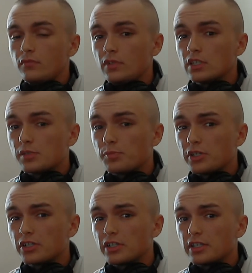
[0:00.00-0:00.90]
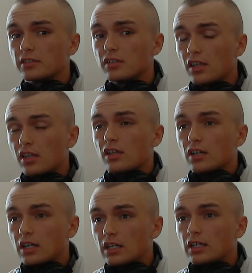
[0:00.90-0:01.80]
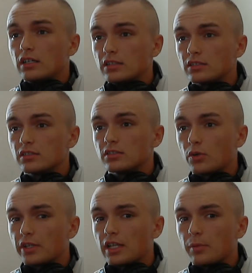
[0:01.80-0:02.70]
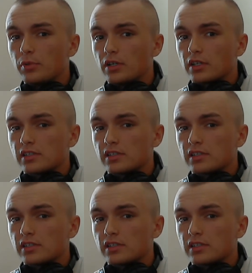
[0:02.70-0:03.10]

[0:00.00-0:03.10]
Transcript: it's a pretty good gig. Uh, go get that book.